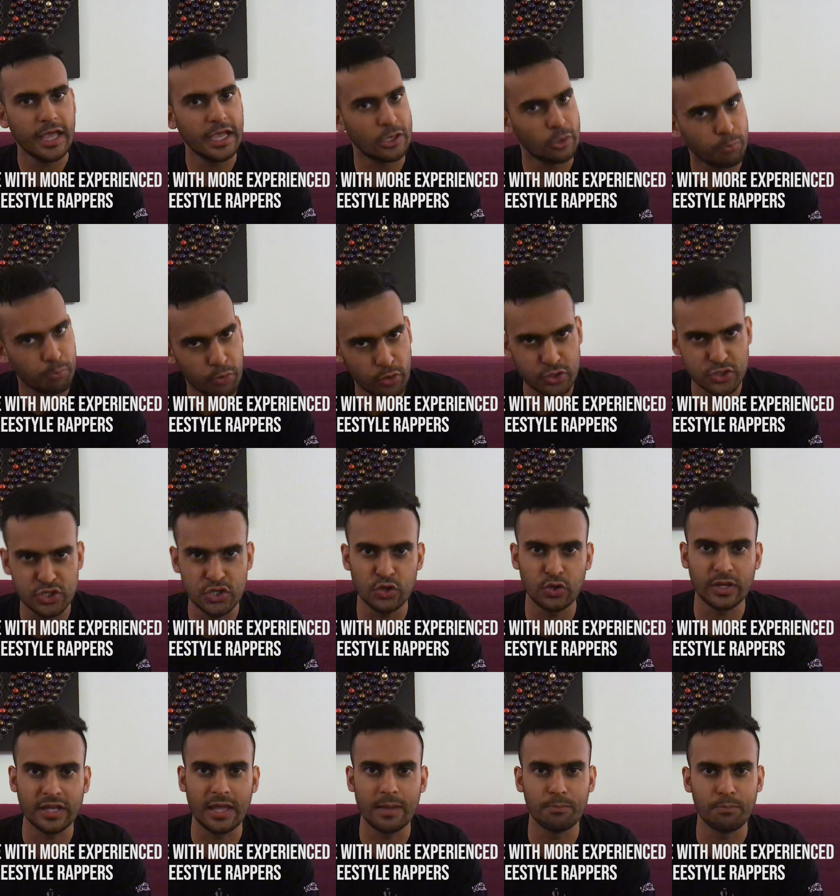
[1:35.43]
It'll push you
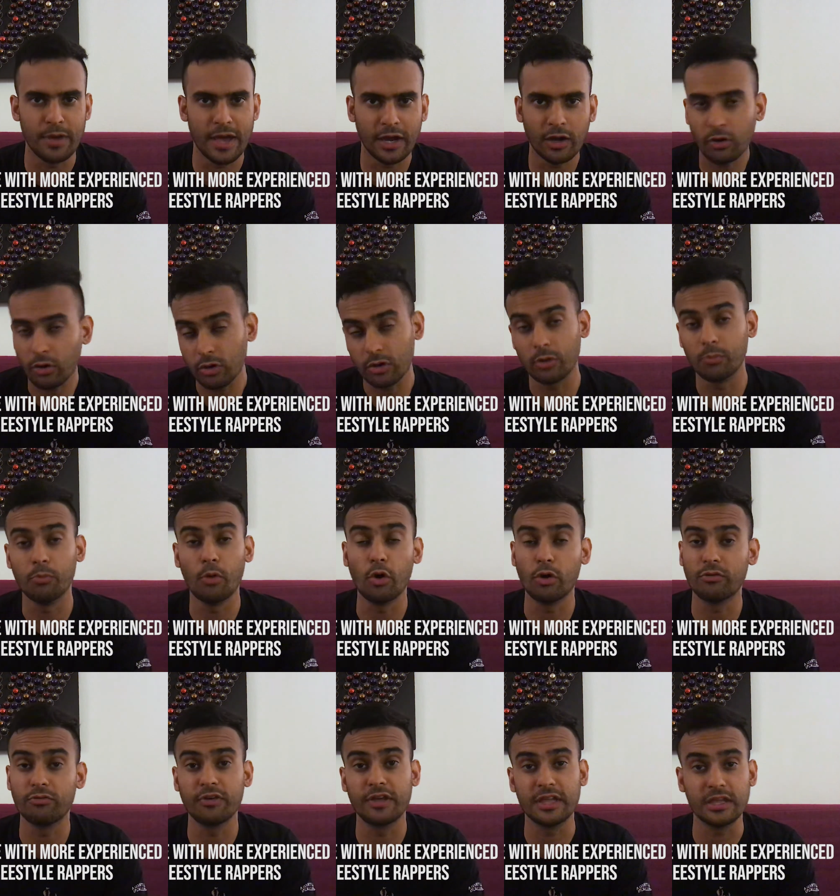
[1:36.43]
to get better and it'll
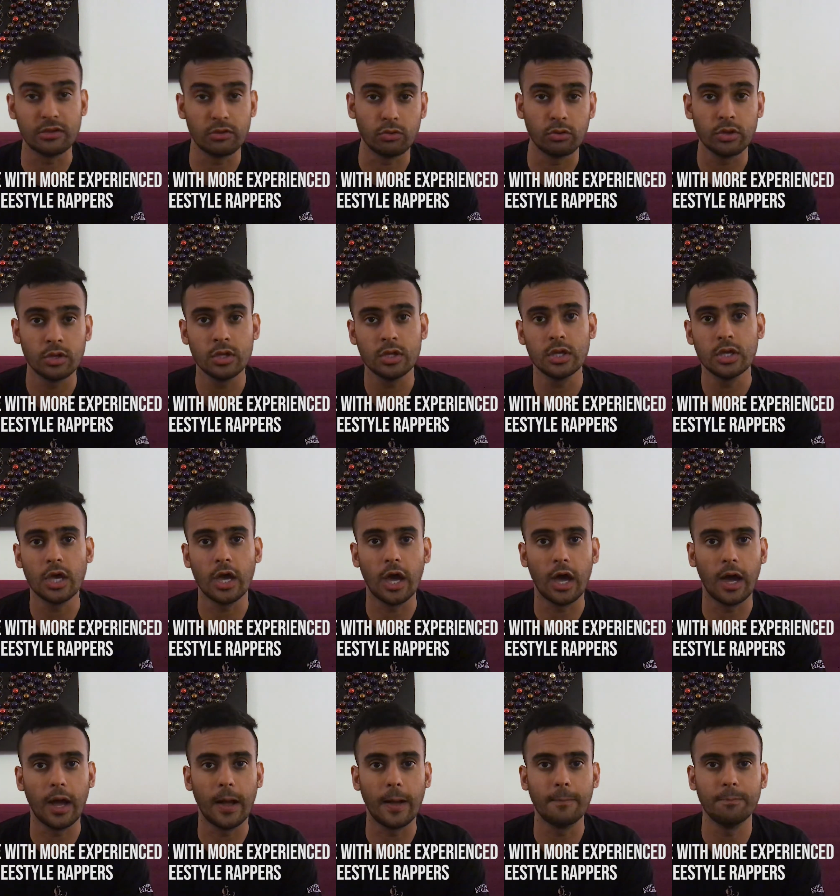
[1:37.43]
motivate you.
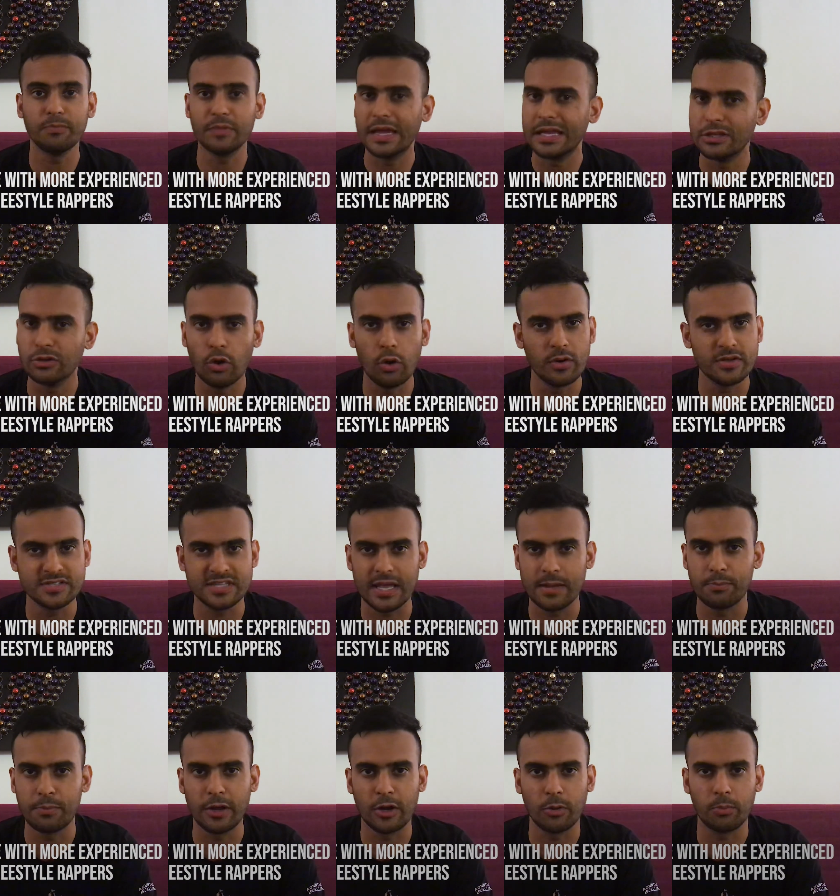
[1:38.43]
And you always
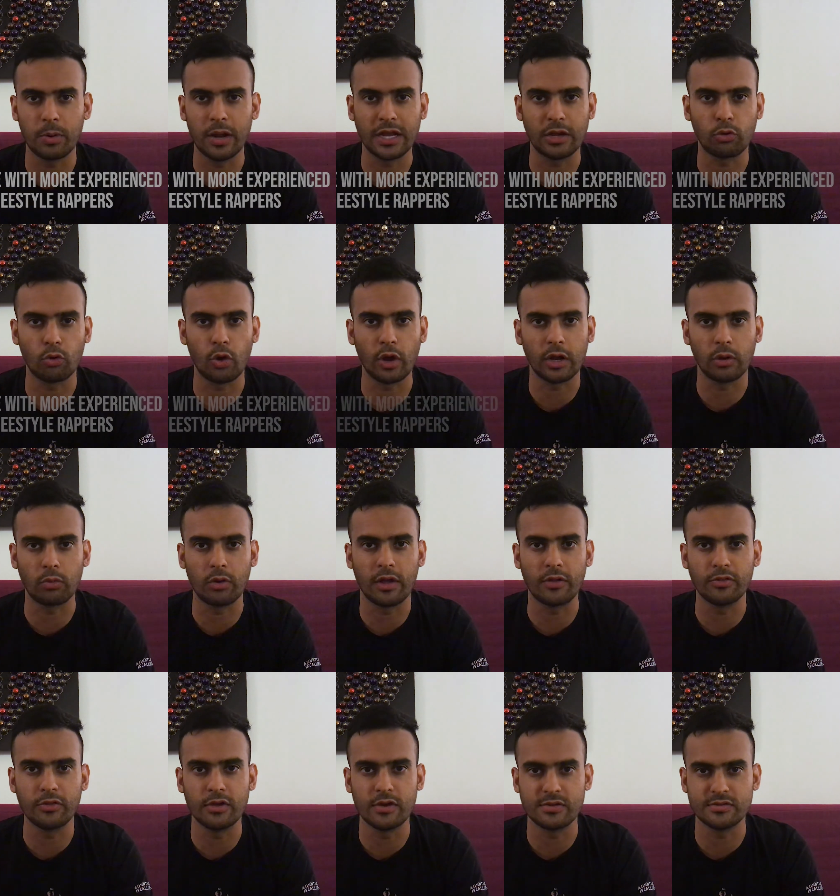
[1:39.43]
get better by growing
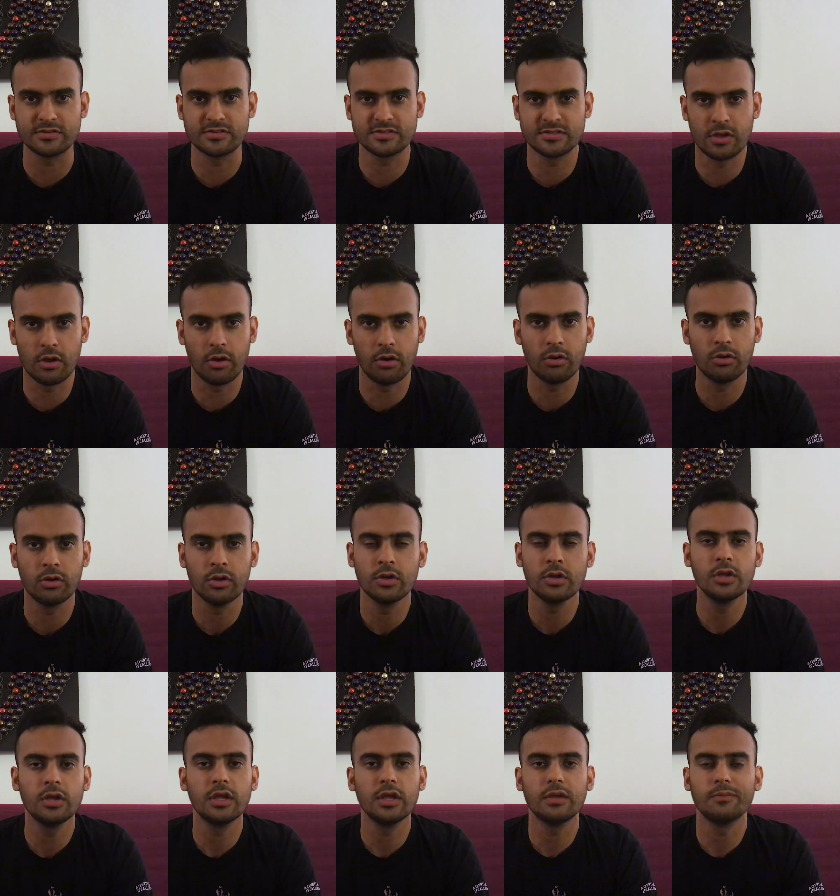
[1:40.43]
around those. So
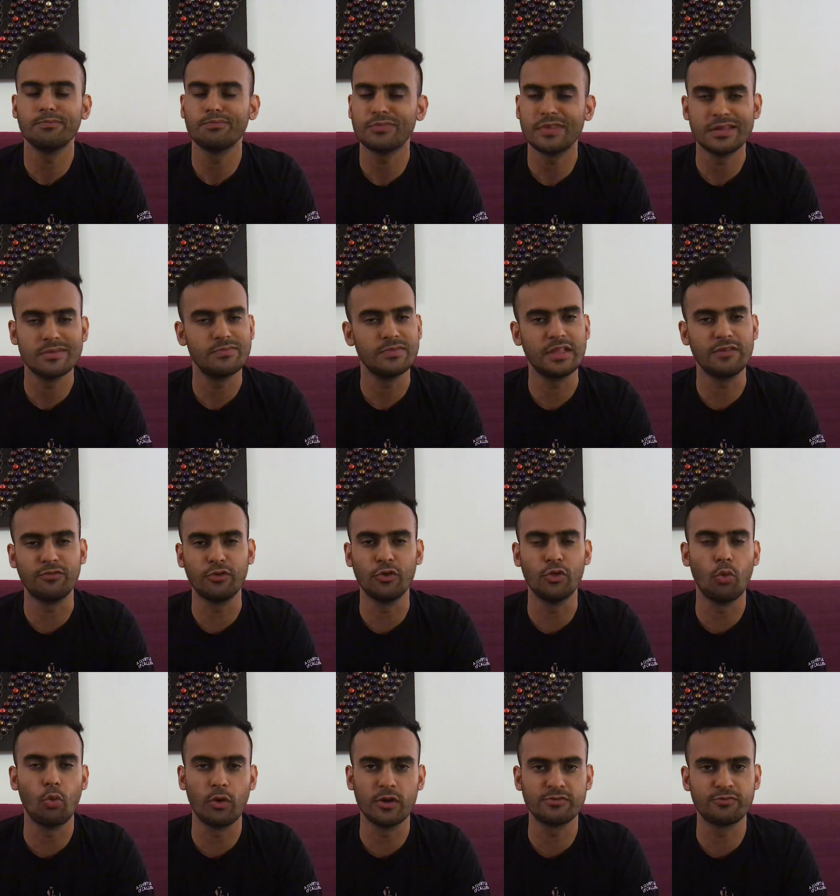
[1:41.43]
if you're
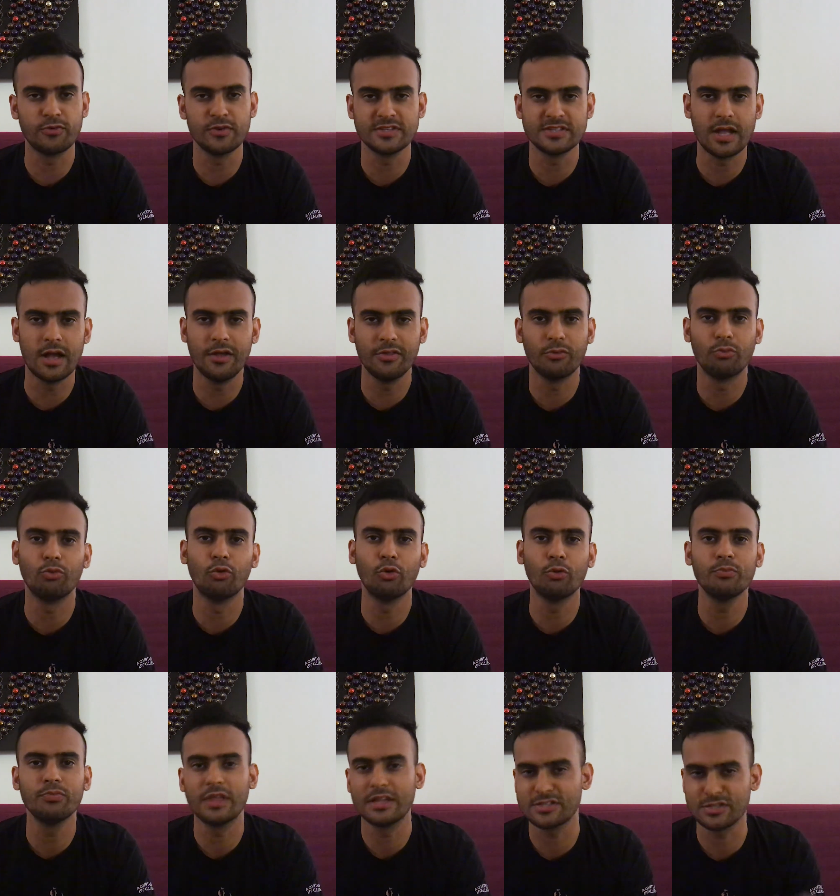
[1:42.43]
the worst freestyle in the
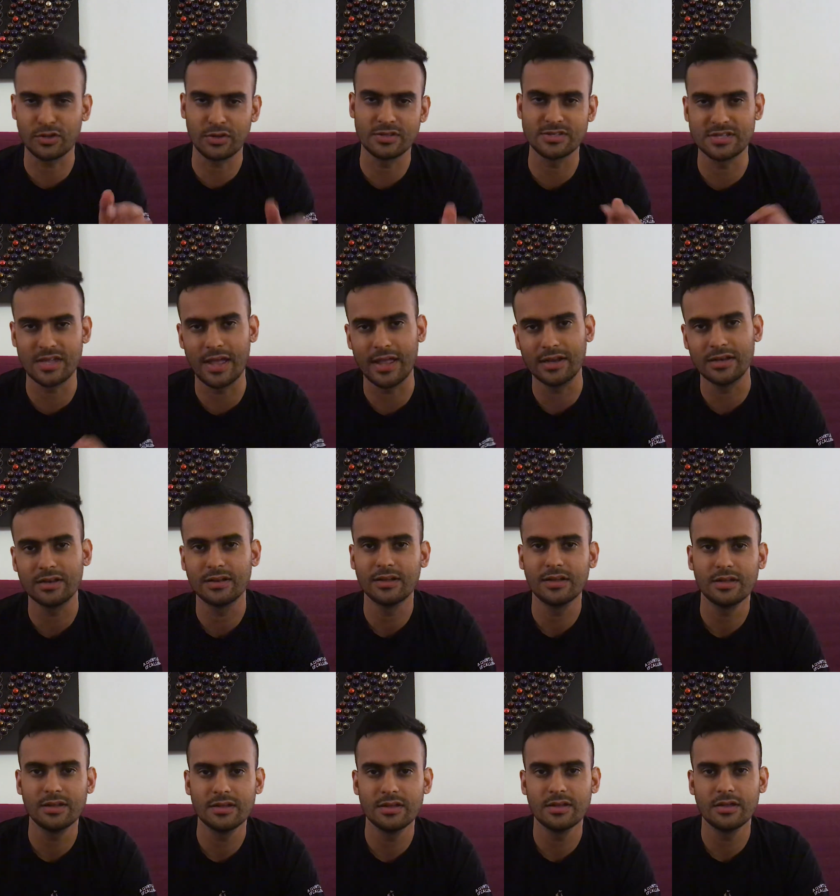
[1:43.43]
room, that's a good sign.
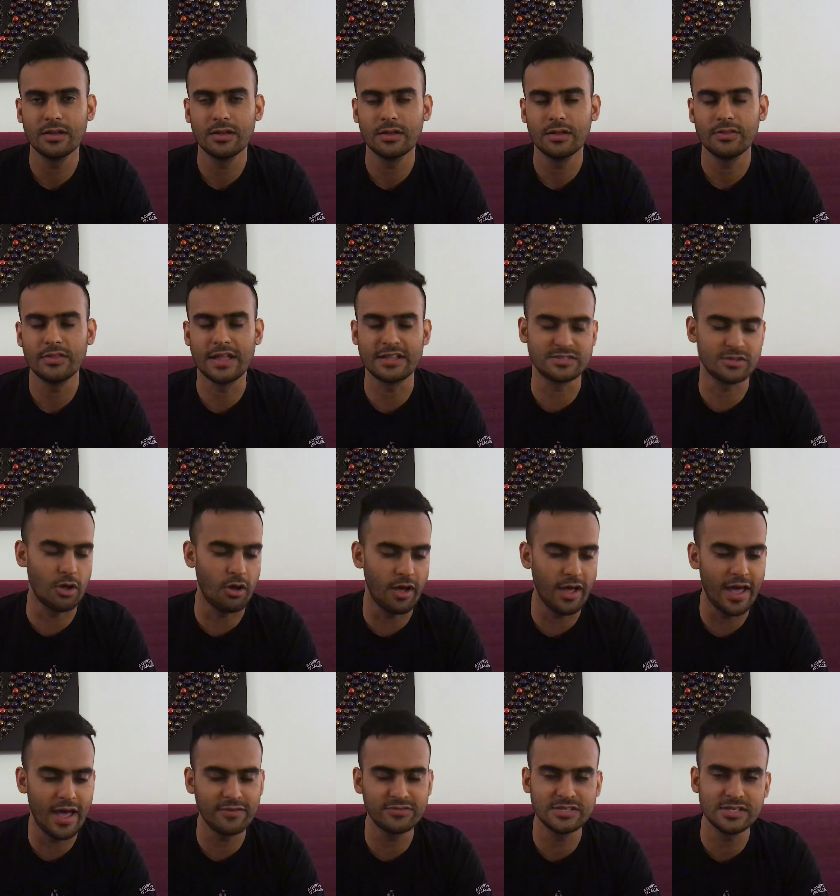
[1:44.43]
That's all
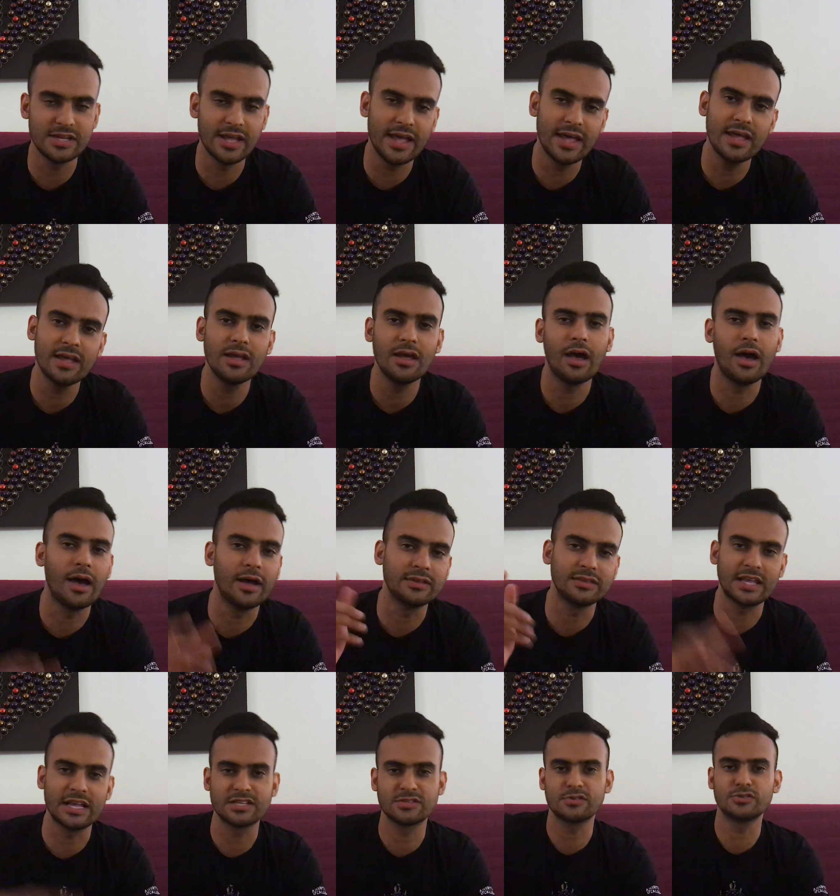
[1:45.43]
I have today.
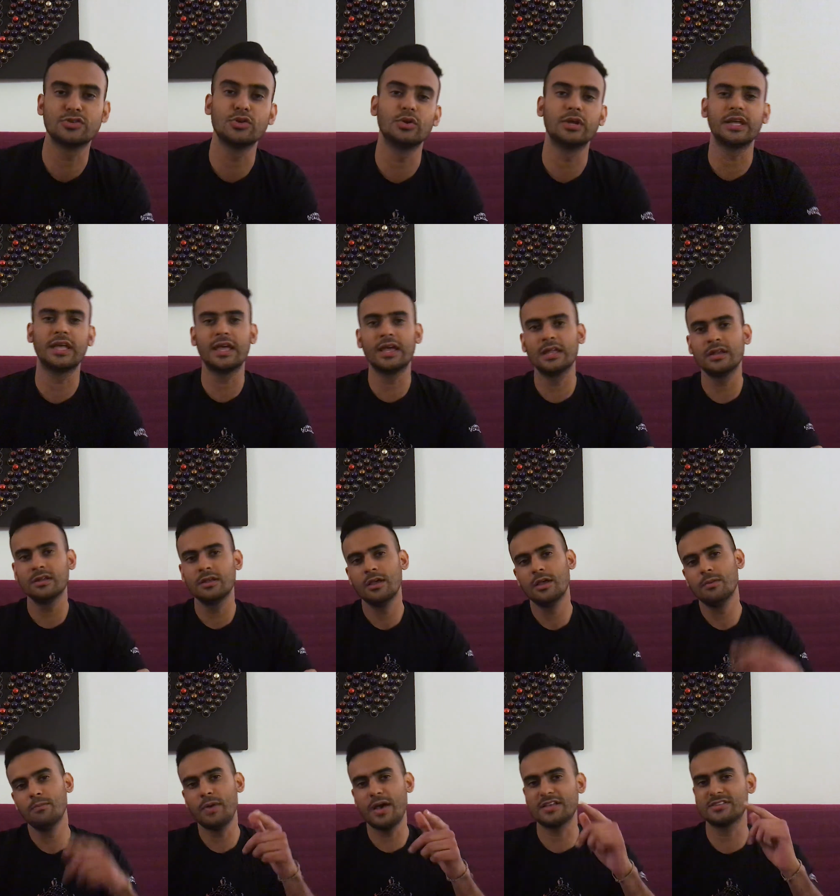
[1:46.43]
Thanks for tuning
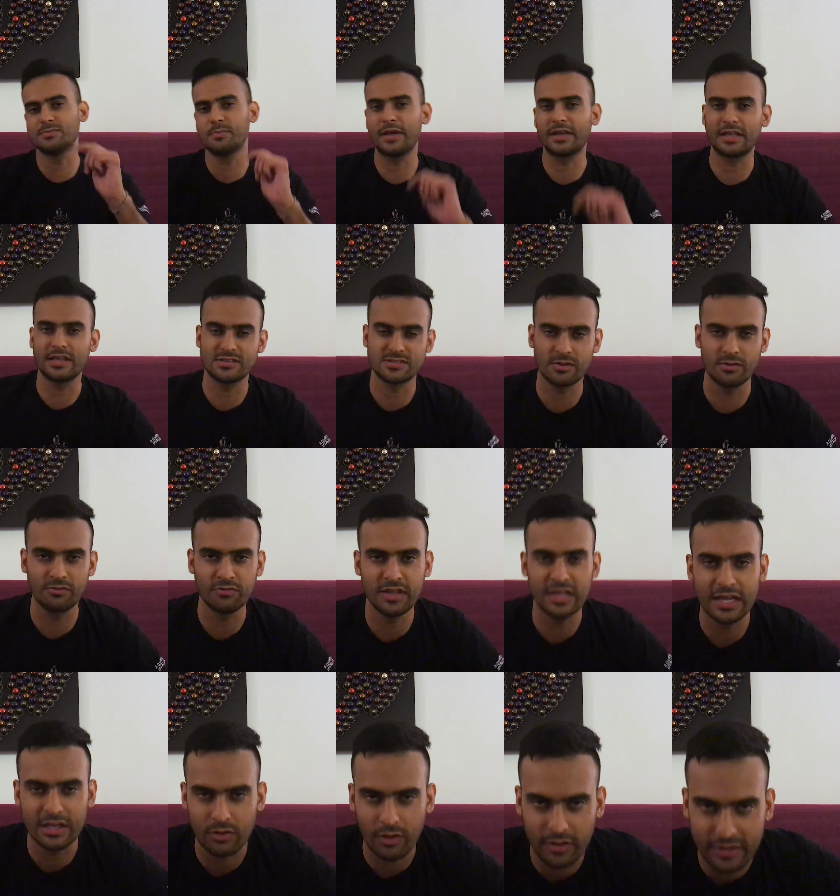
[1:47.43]
in. Pass the mic
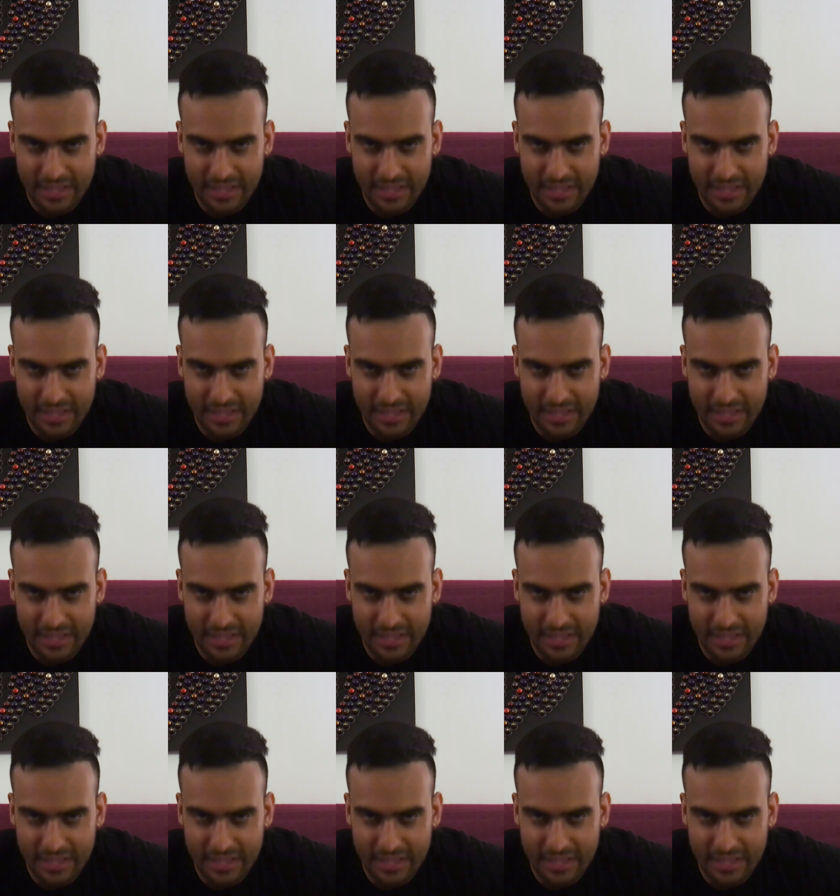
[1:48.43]
SLV and